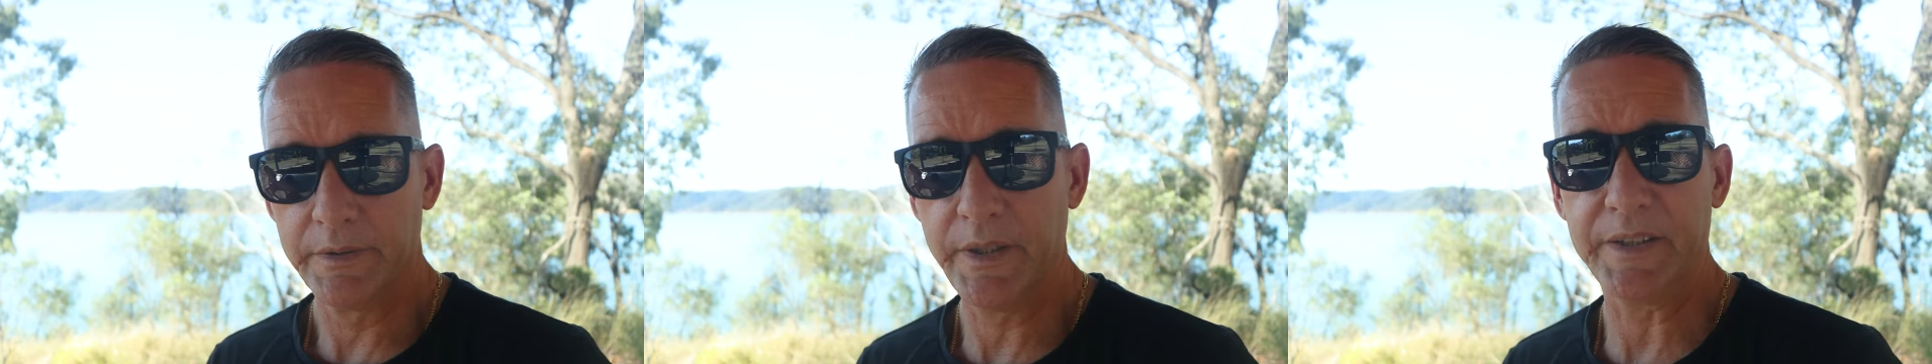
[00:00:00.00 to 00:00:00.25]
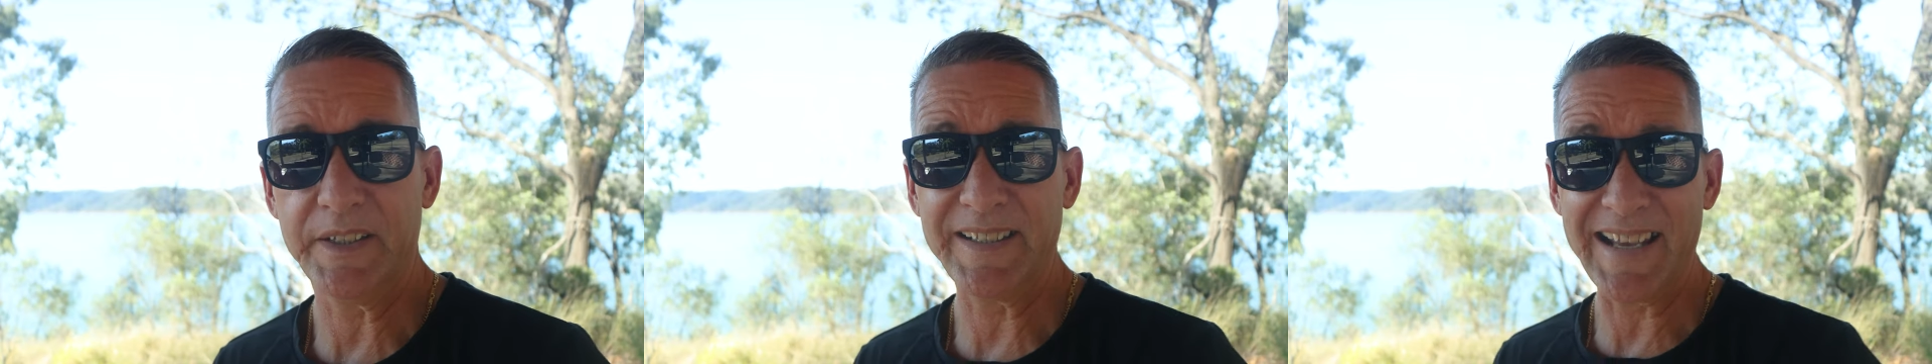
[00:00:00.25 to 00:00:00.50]

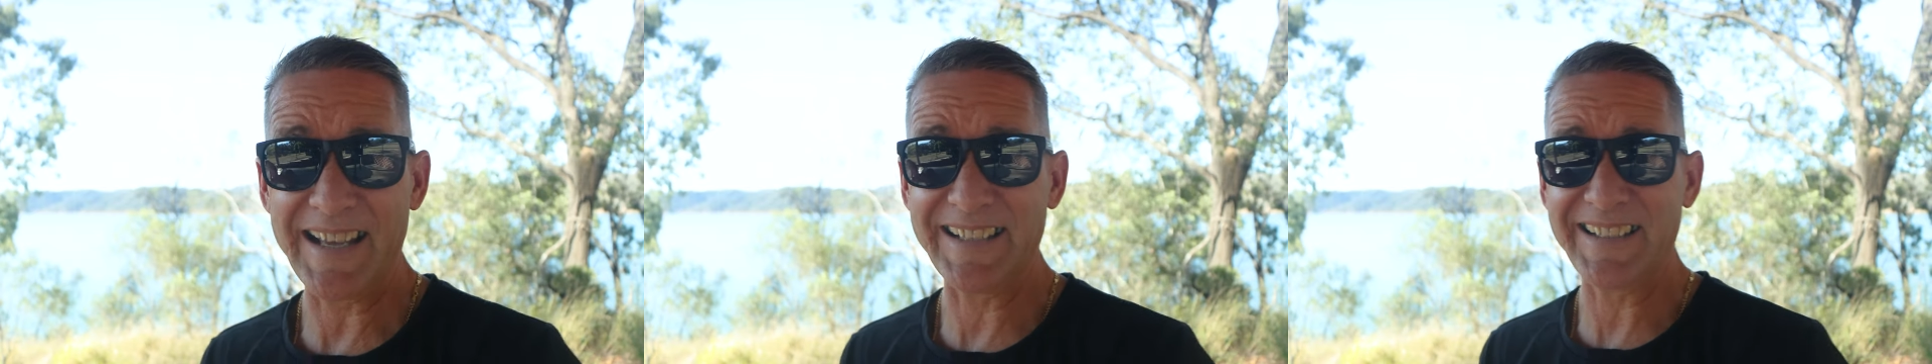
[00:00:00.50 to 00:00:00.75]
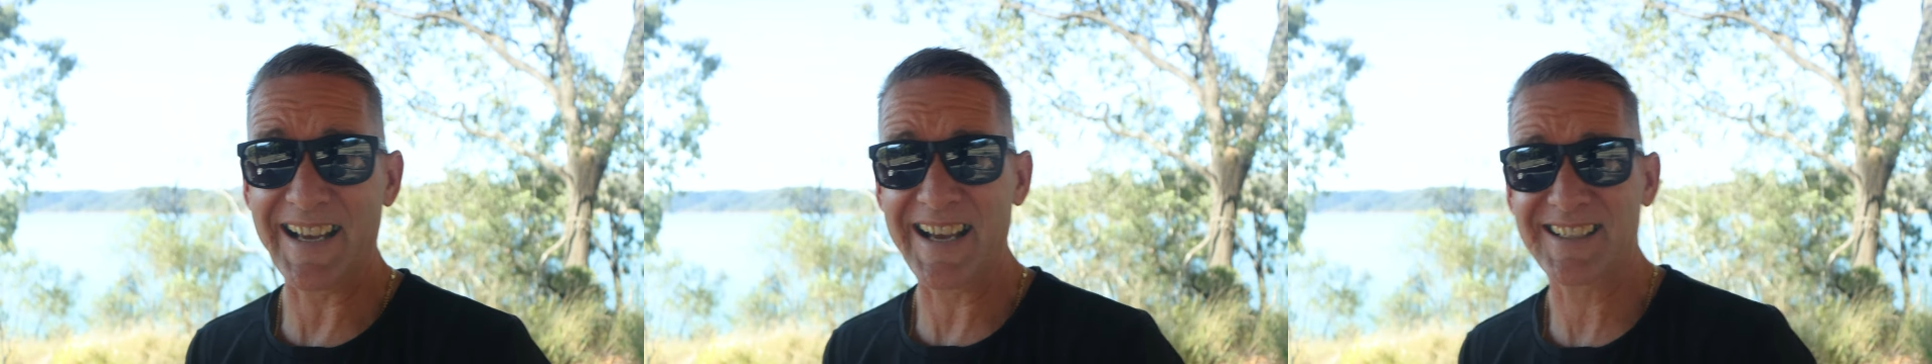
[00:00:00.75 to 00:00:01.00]
Now the
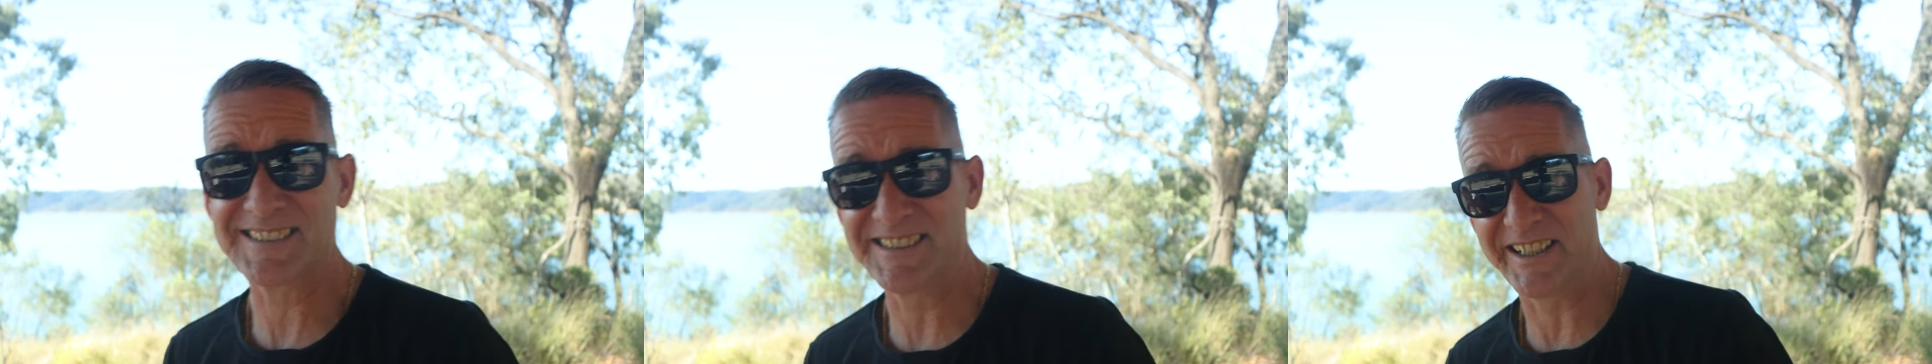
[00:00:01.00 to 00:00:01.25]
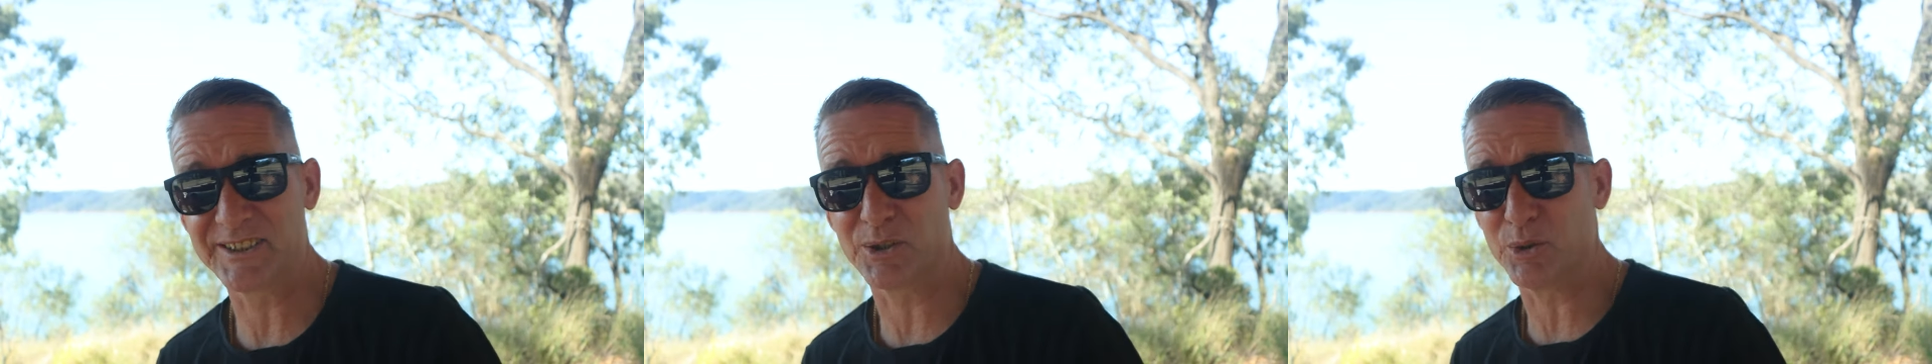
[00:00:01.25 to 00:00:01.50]
Canon
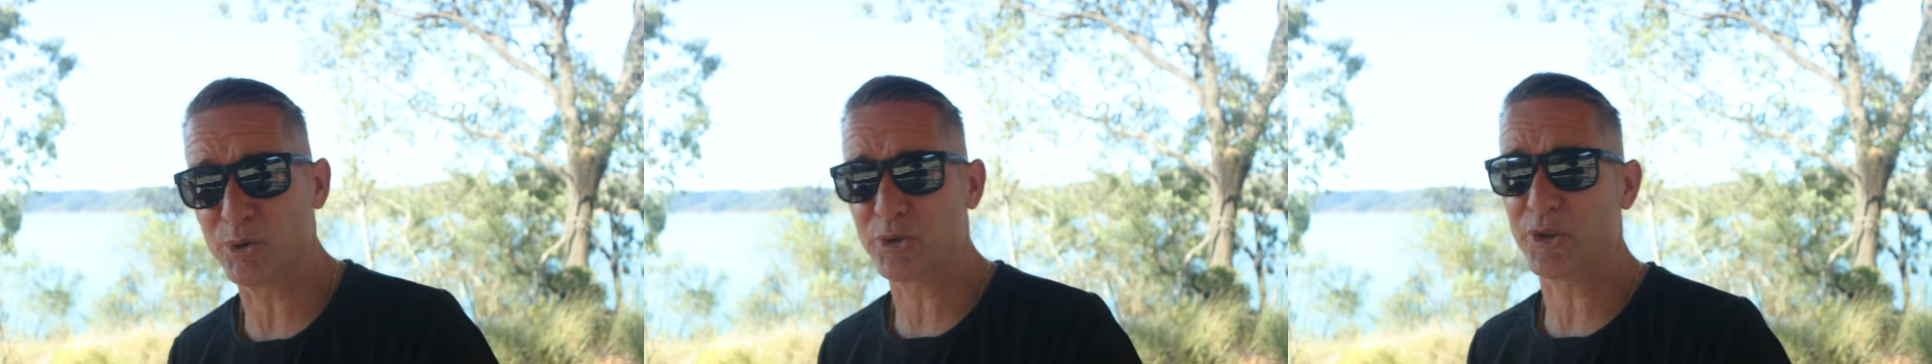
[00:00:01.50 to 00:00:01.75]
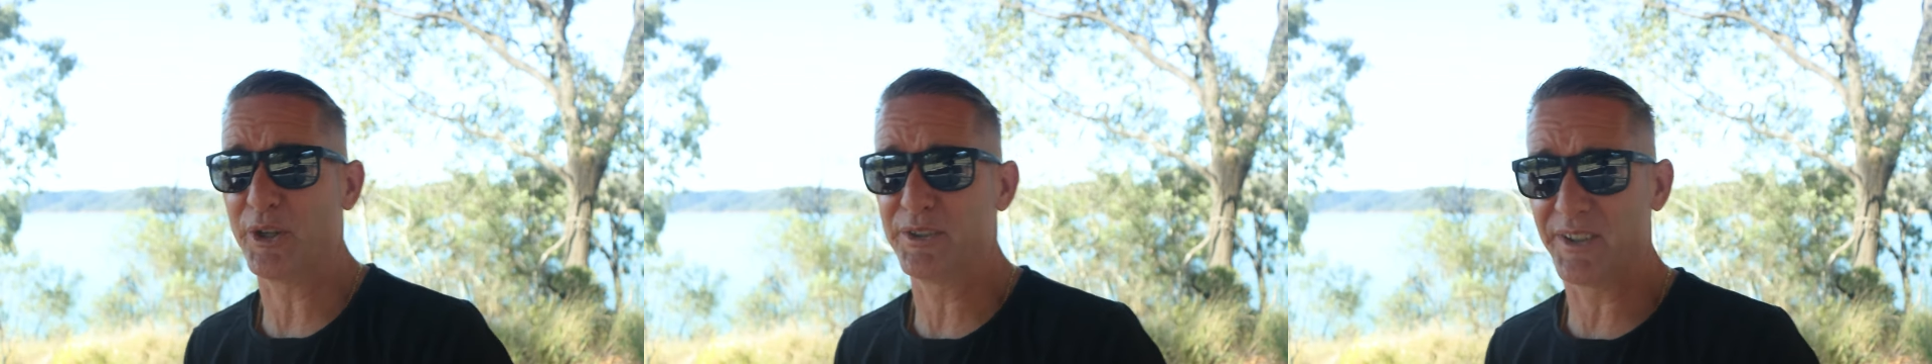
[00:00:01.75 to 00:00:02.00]
R6 also